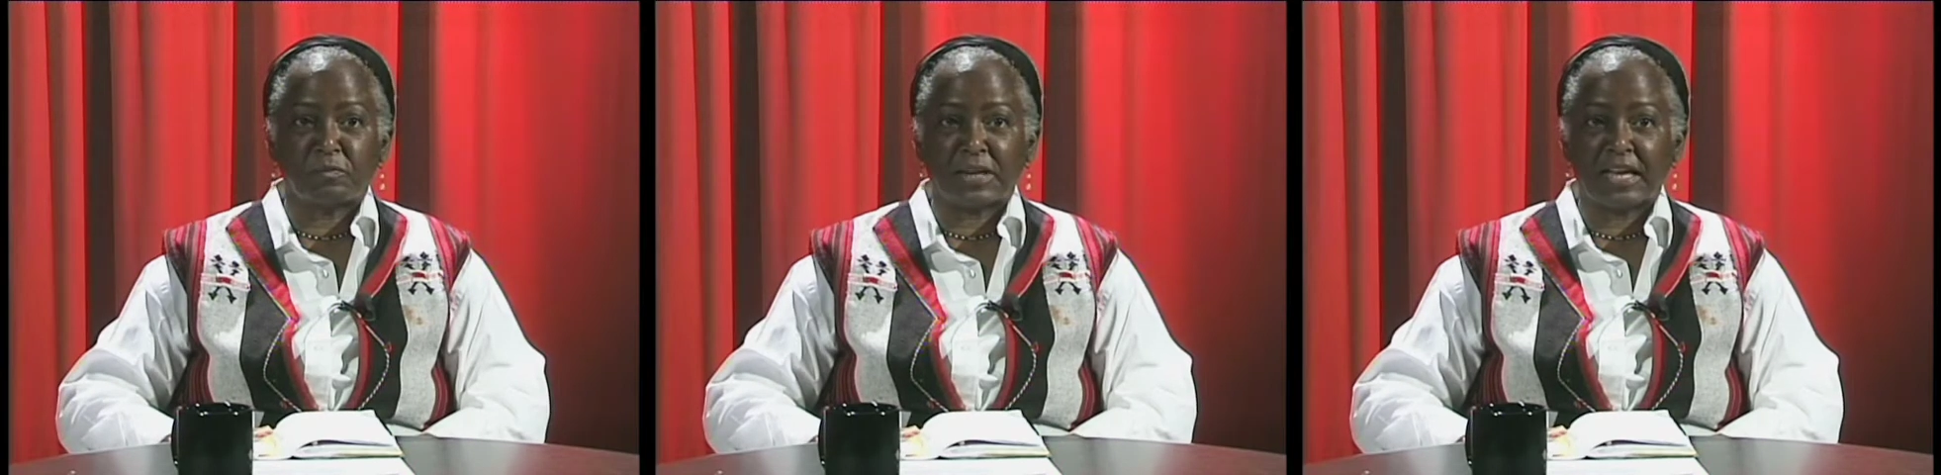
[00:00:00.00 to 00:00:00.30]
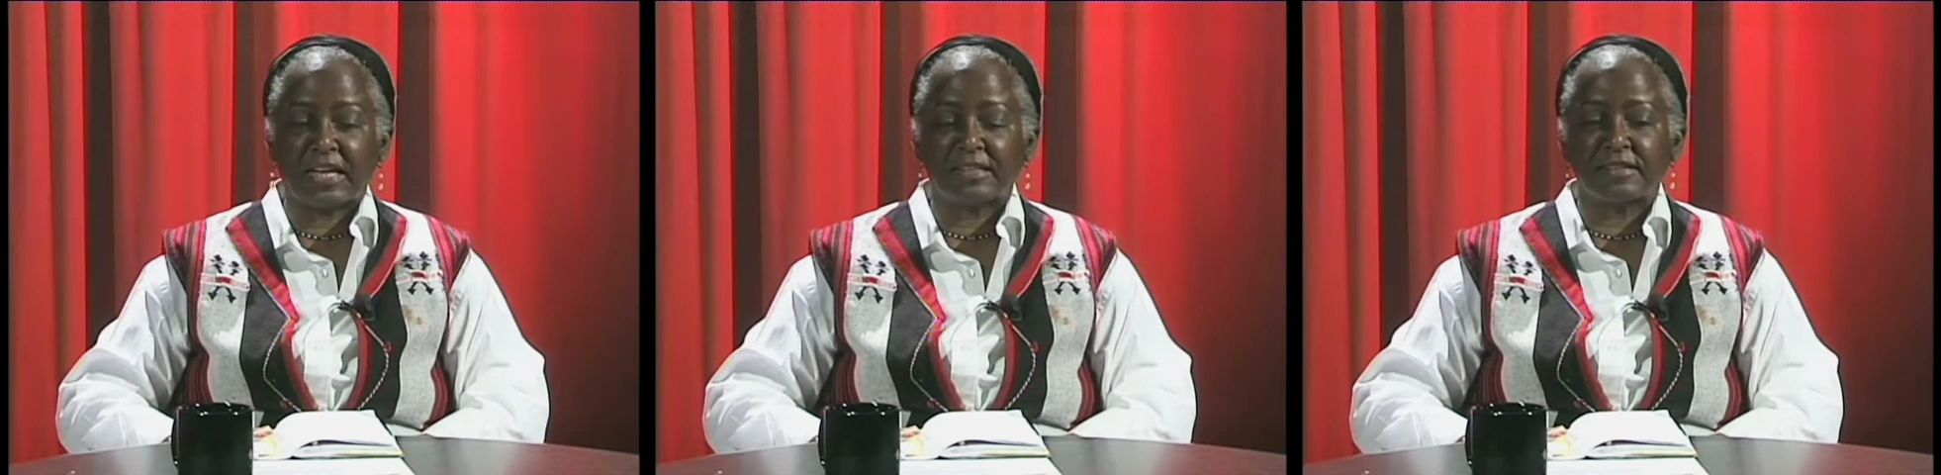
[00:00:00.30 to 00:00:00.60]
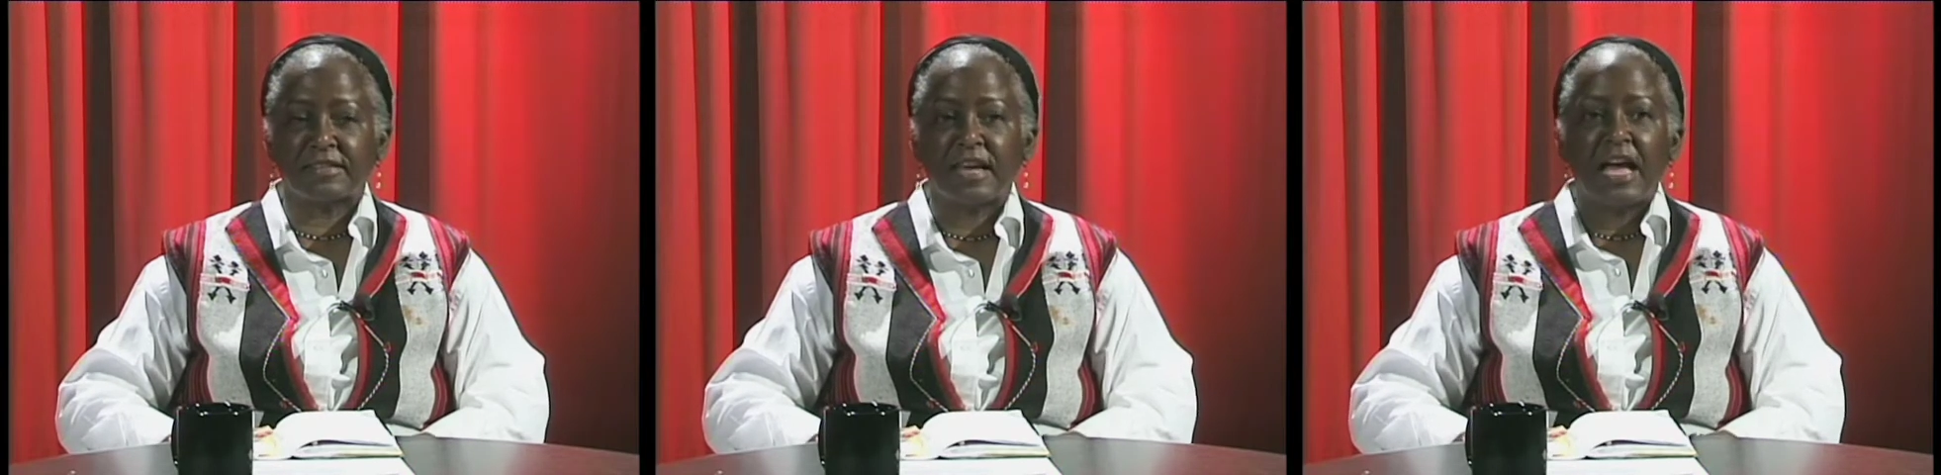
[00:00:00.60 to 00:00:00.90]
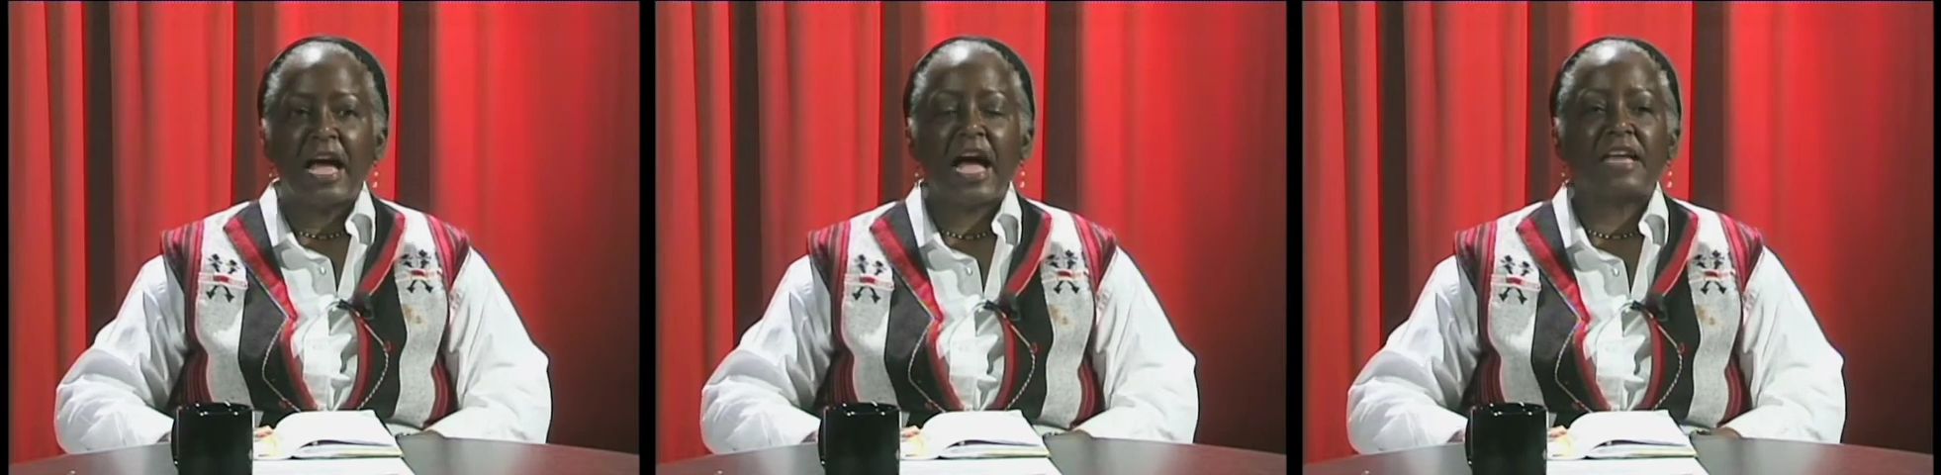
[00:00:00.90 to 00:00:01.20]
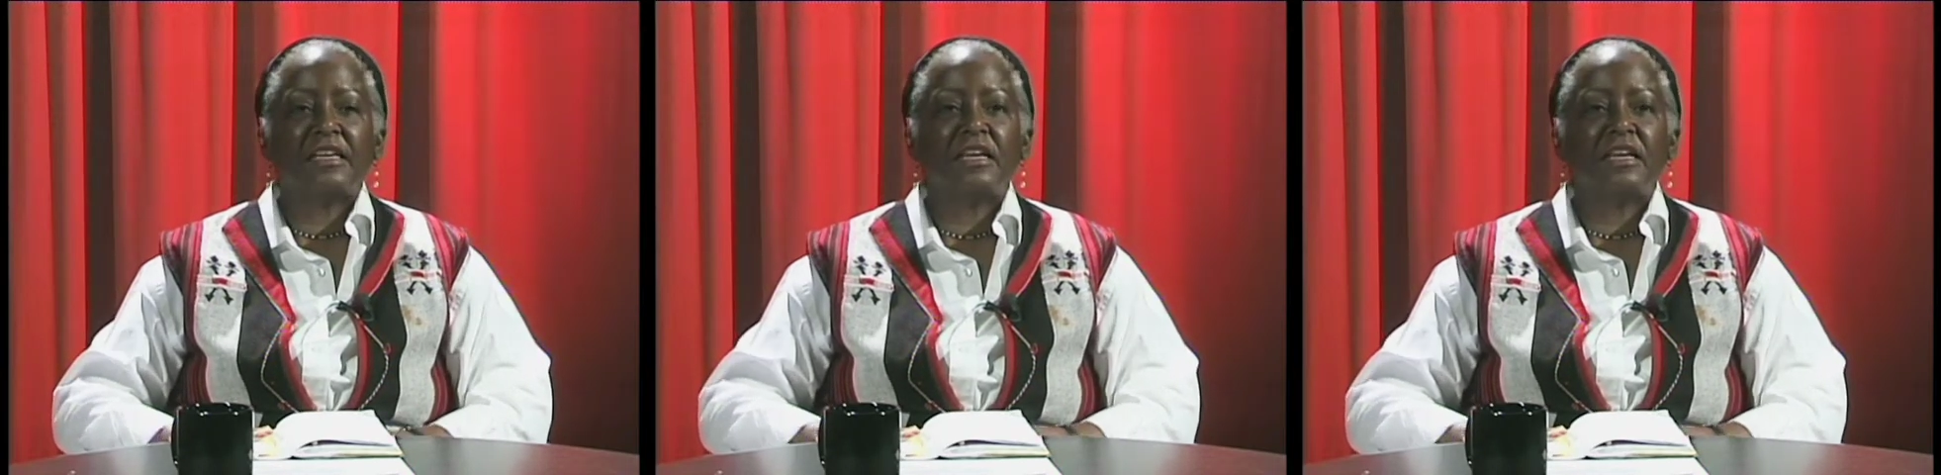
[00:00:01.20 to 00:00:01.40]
of plants. And